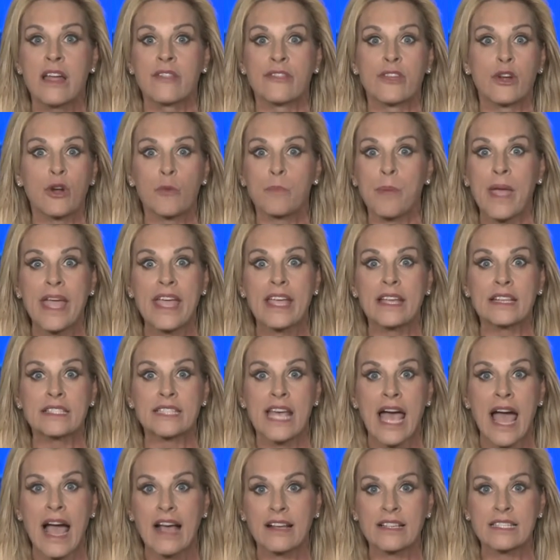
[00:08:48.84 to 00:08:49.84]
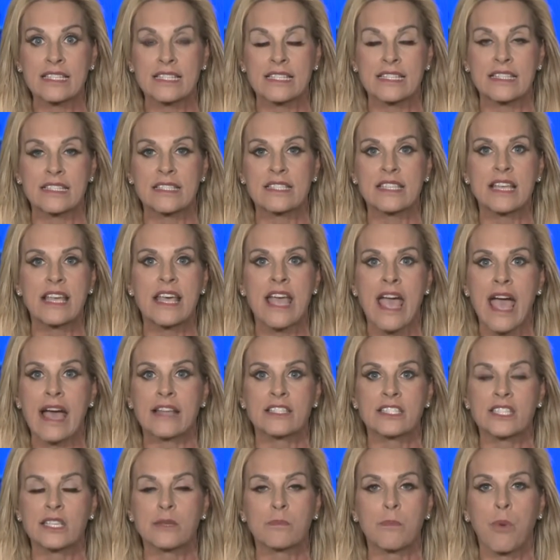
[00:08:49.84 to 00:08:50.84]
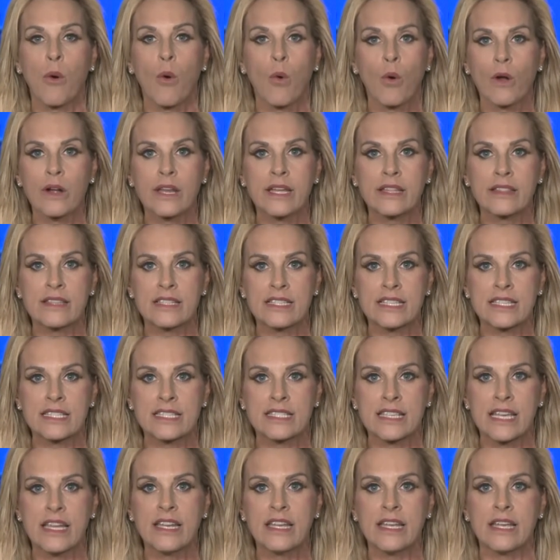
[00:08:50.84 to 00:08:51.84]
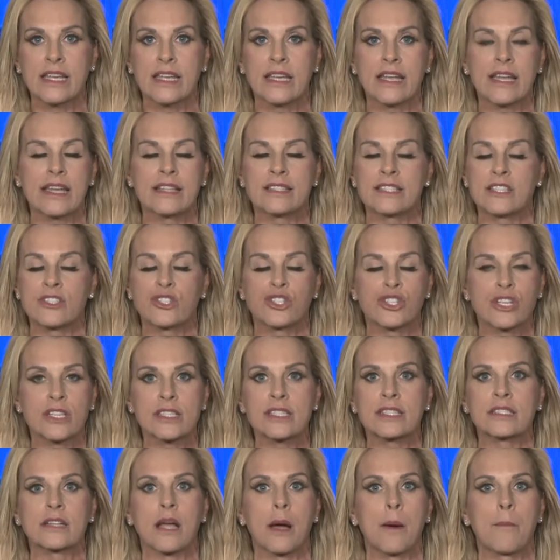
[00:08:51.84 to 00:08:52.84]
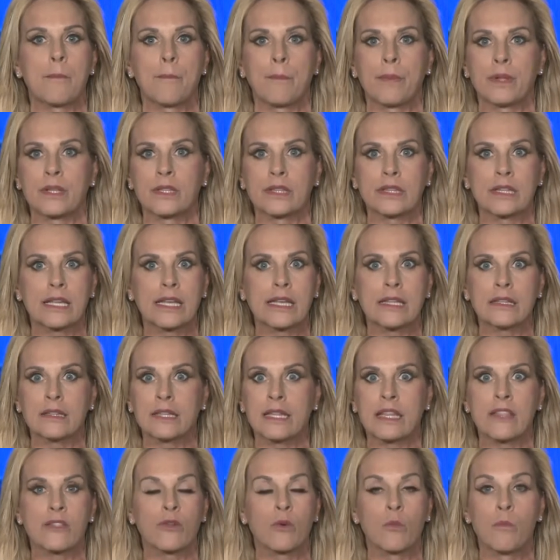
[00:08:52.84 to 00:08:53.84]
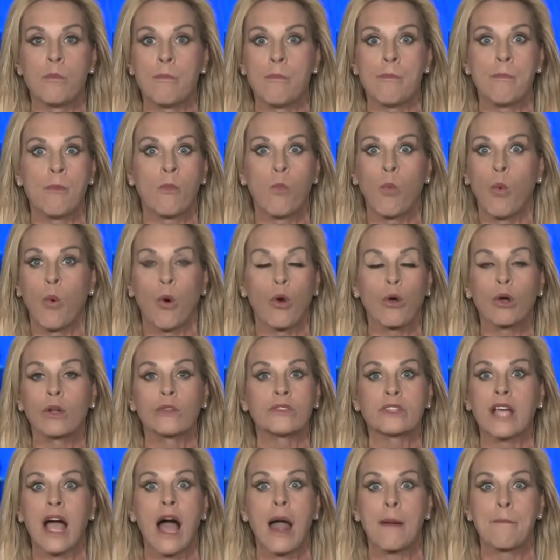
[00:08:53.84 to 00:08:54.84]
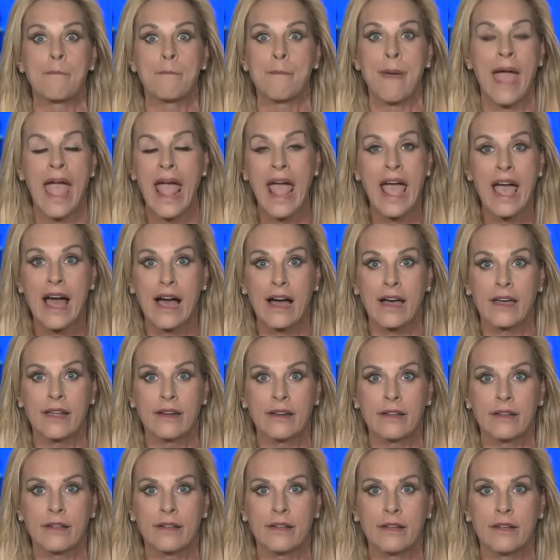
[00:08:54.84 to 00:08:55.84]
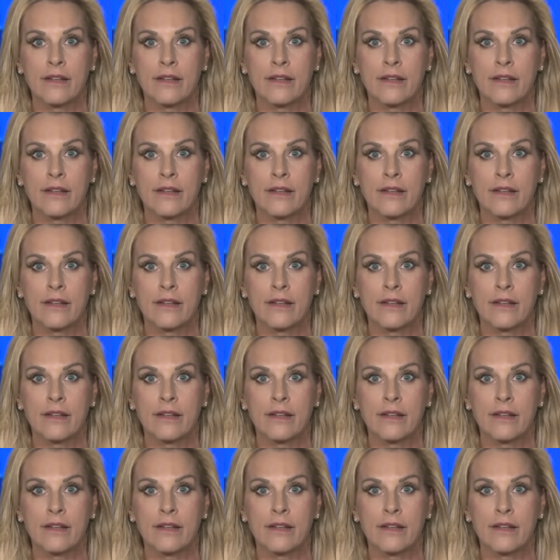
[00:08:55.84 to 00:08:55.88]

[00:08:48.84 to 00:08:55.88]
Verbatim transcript: that are paying taxes and supporting this city. It's just completely the world gone mad.